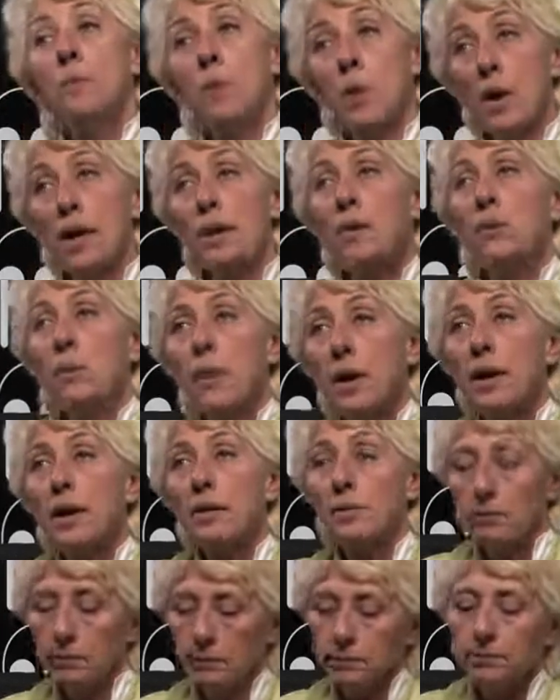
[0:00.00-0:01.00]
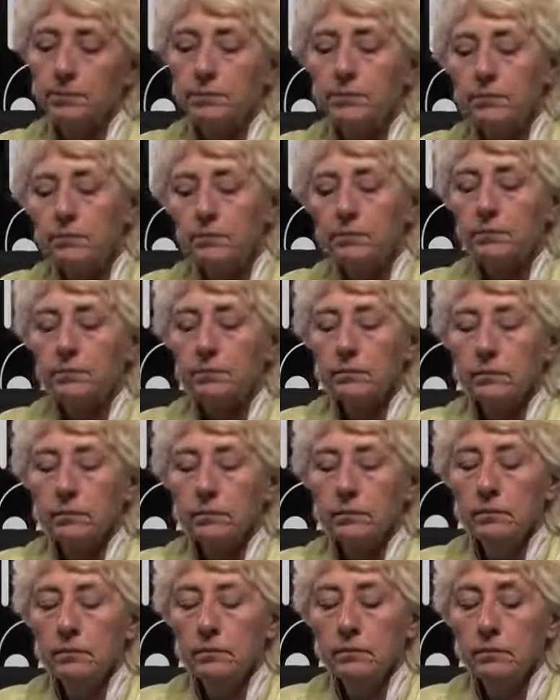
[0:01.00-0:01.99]
Right, right.
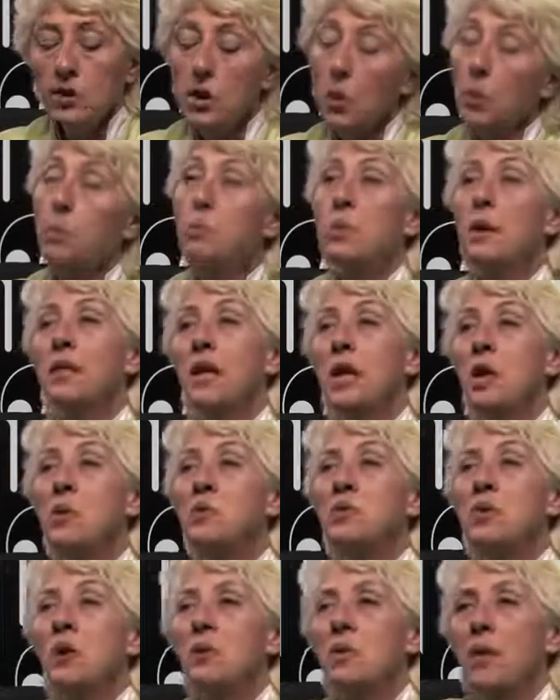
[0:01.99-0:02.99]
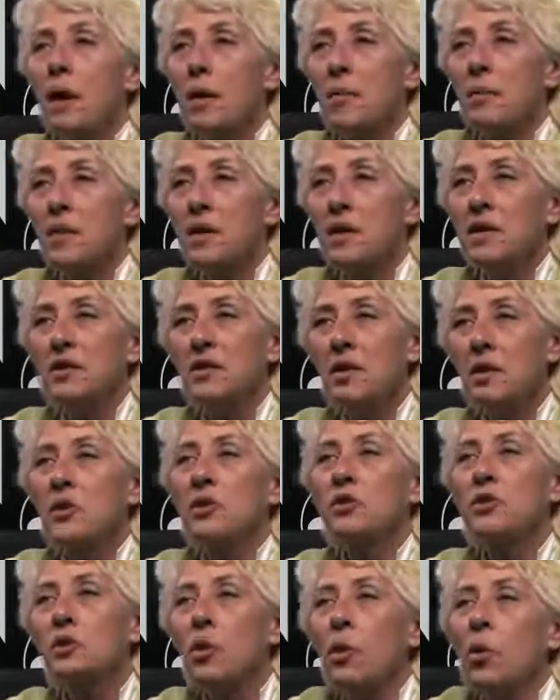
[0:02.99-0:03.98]
So, but they don't know that because they're
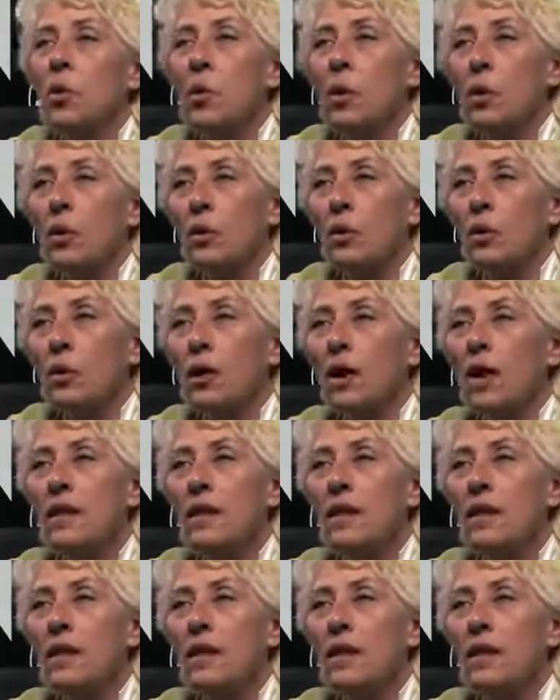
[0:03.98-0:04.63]
in school,